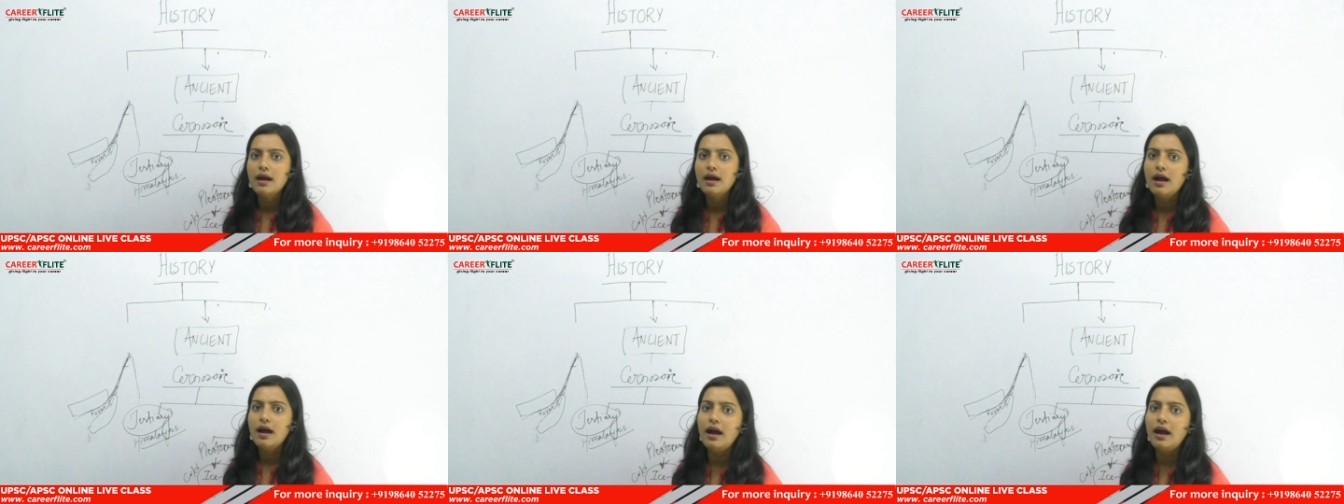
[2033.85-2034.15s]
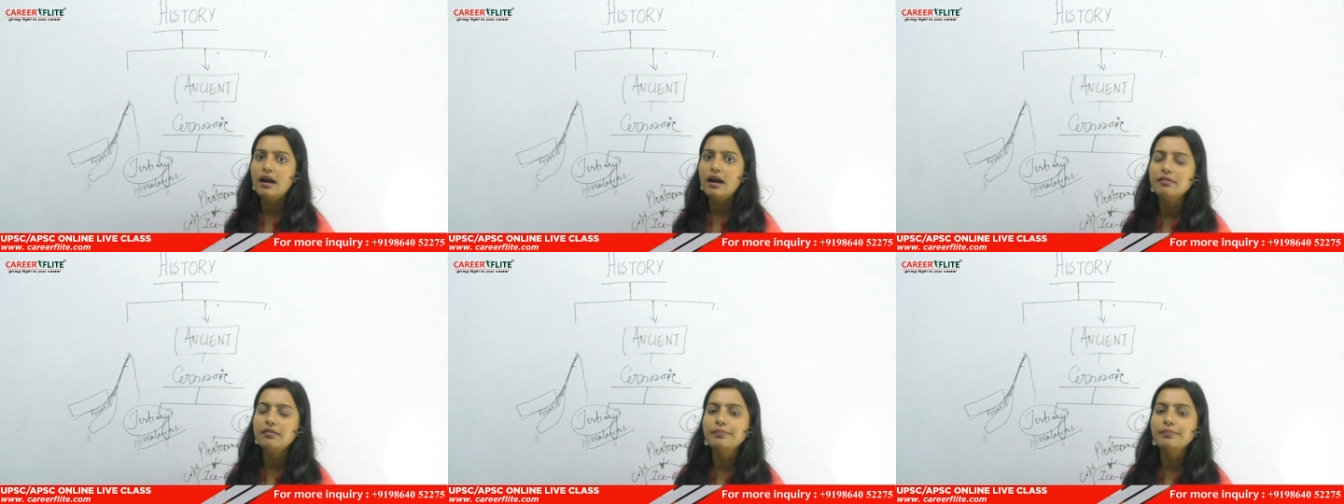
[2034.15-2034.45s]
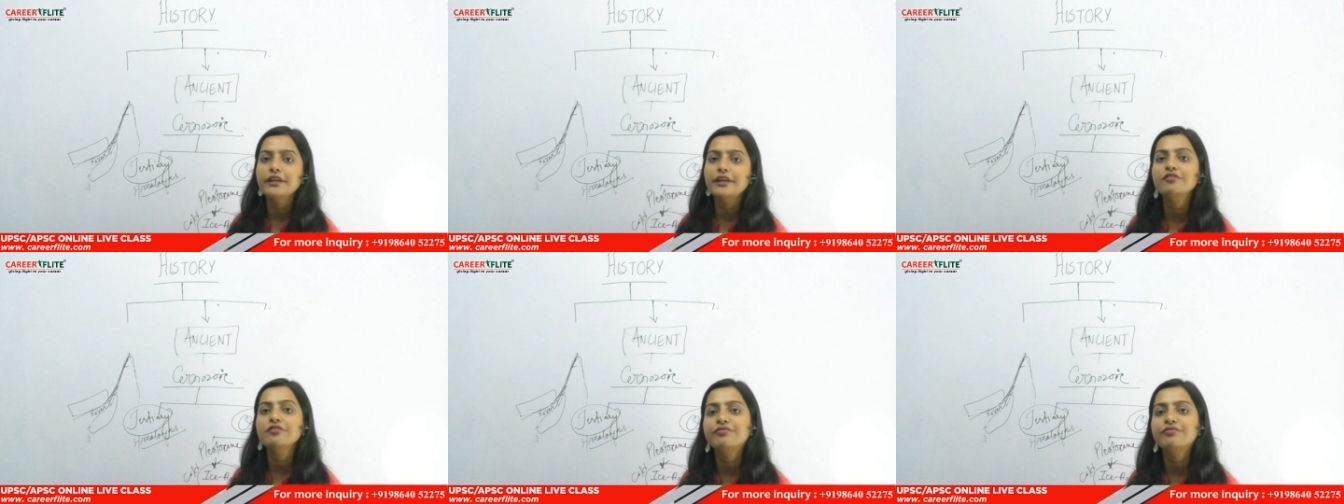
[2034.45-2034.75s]
are
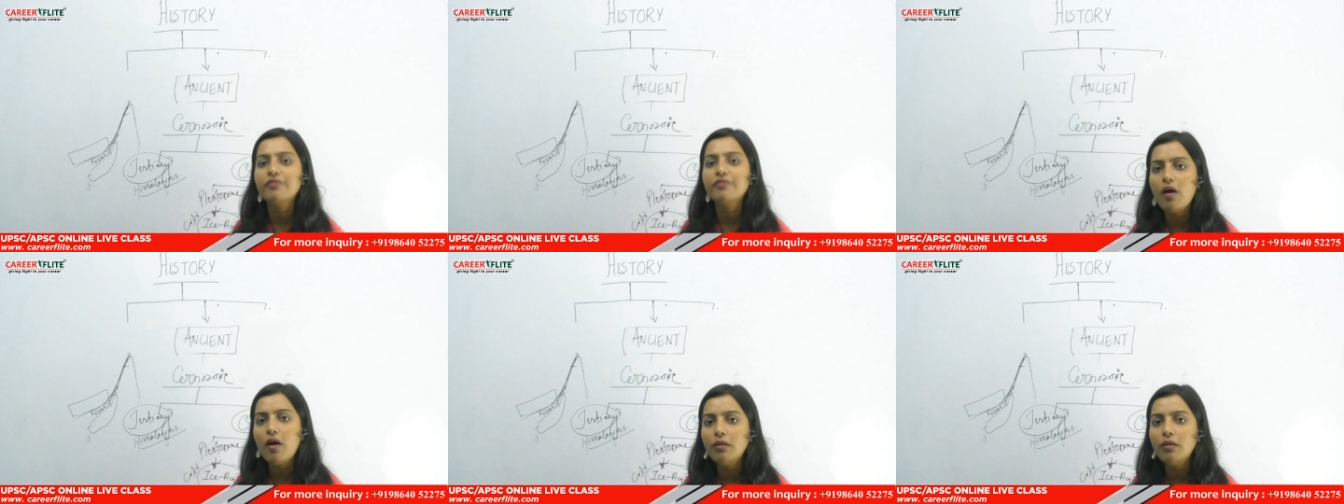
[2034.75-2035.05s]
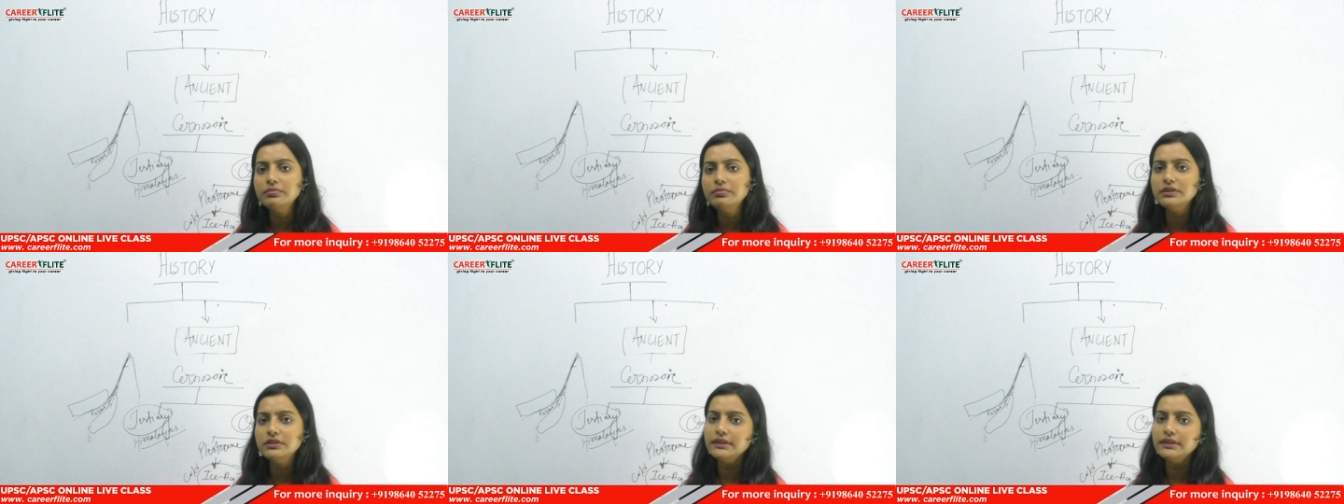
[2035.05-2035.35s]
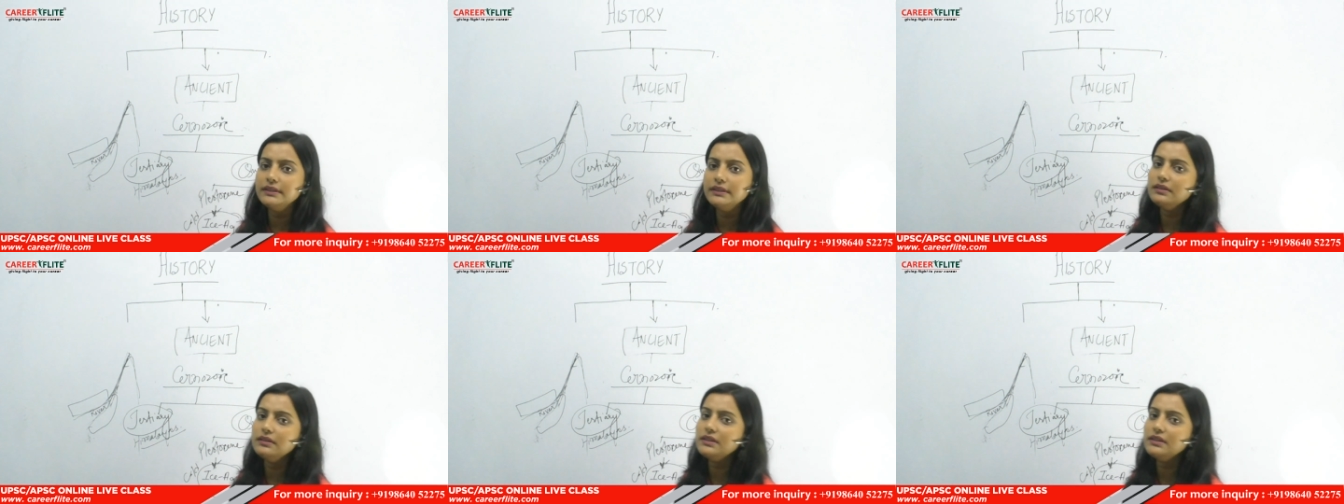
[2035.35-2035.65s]
being formed in
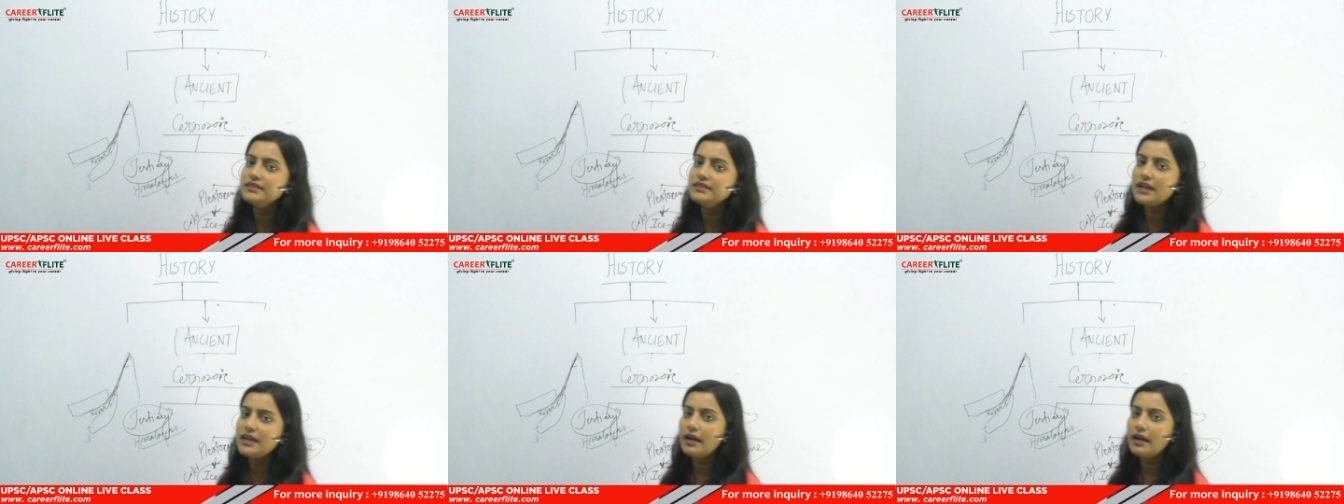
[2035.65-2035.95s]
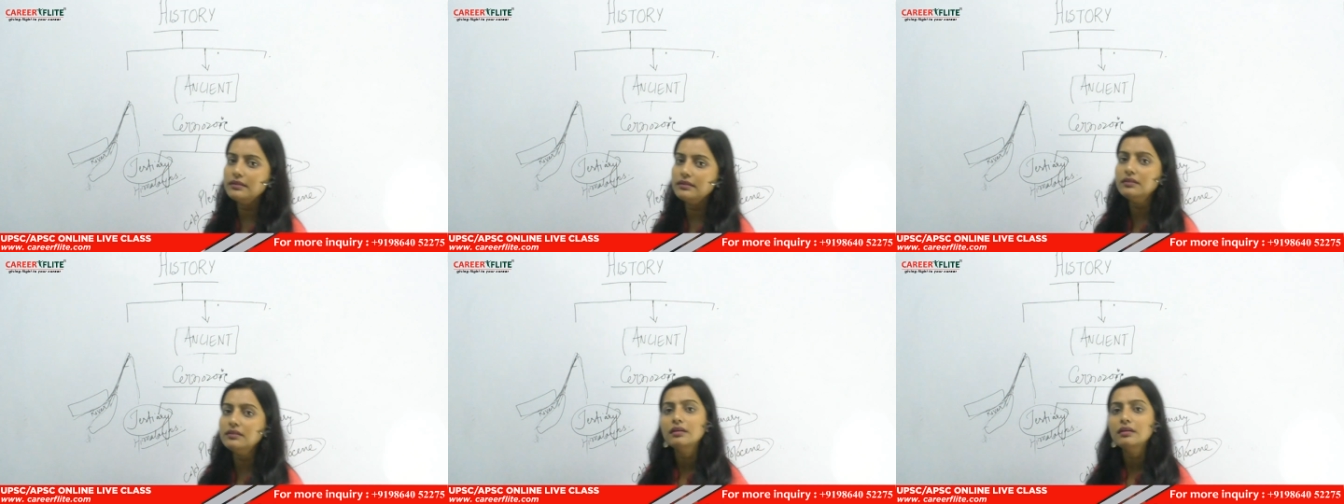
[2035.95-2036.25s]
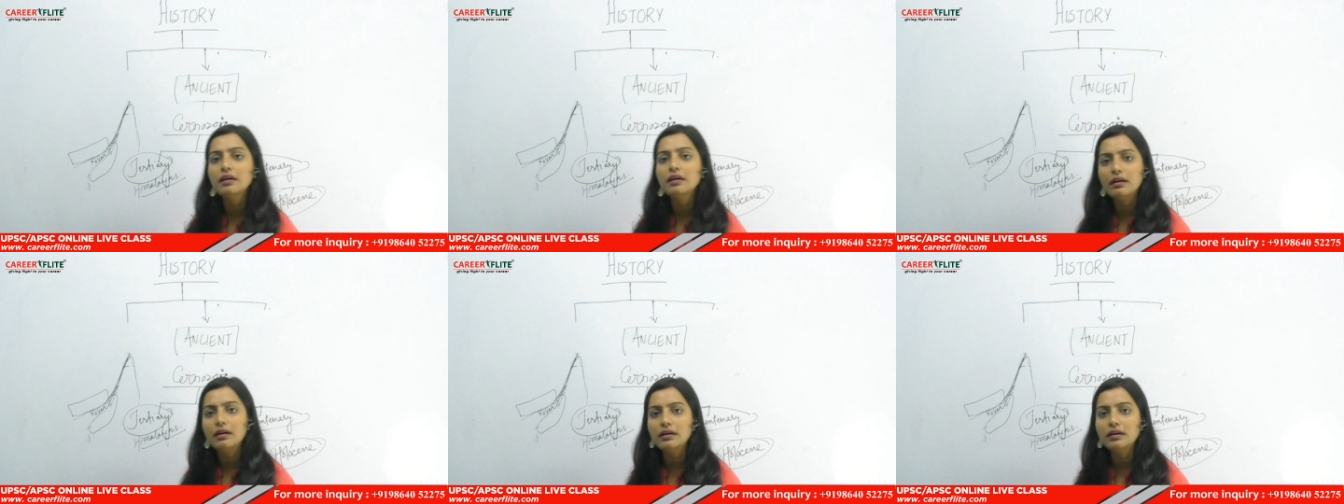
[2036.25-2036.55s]
the entire
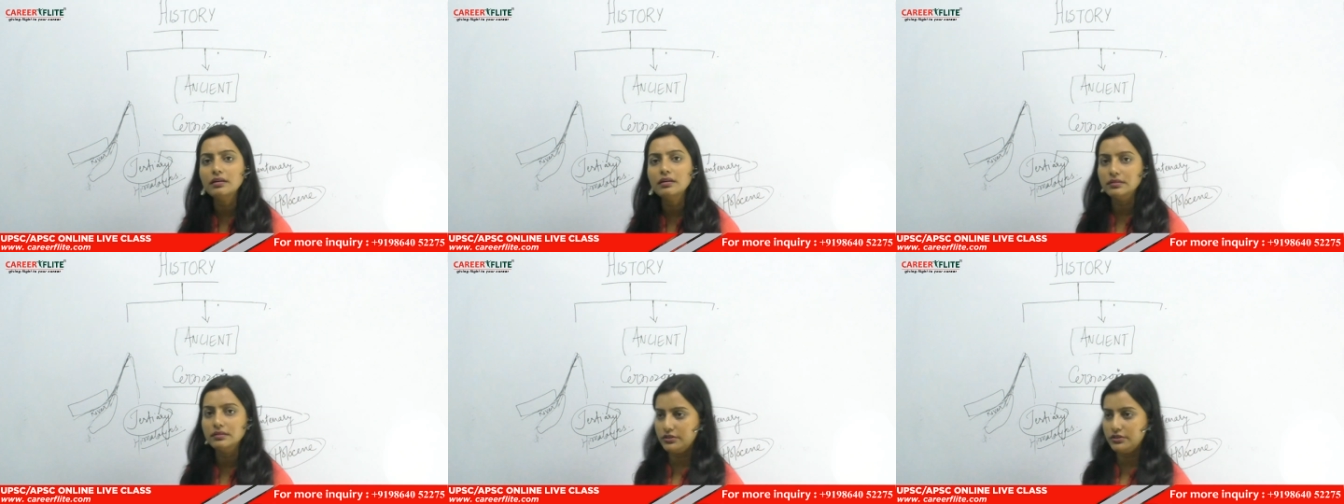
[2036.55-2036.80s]
earth.